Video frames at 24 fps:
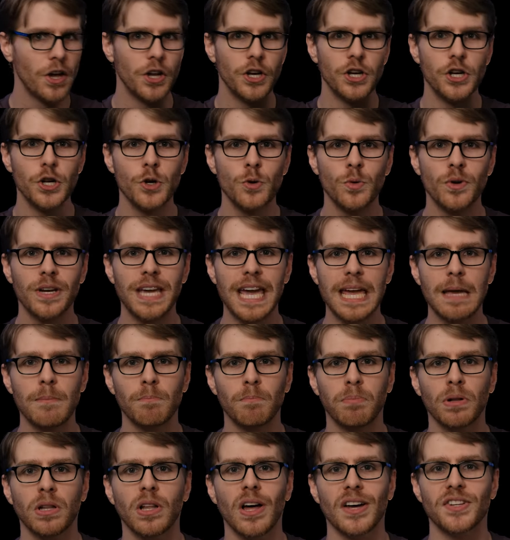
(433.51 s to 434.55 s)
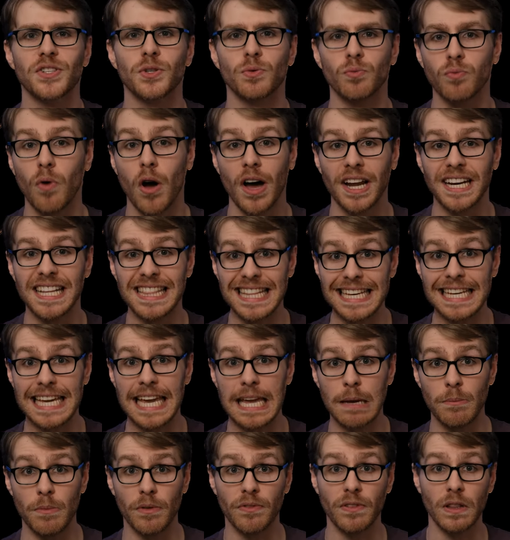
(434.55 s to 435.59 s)
new game plus run in the
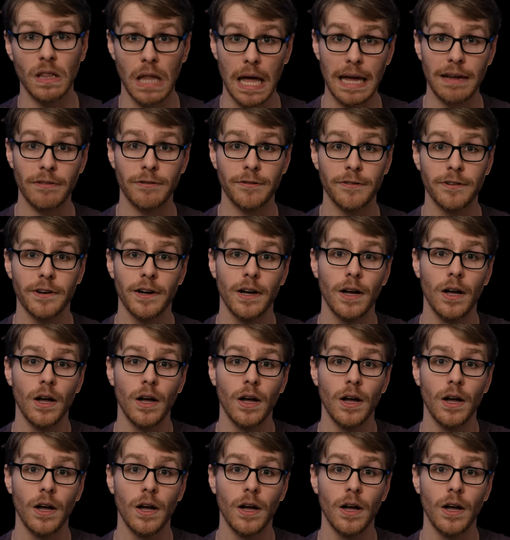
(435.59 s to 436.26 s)
game of life.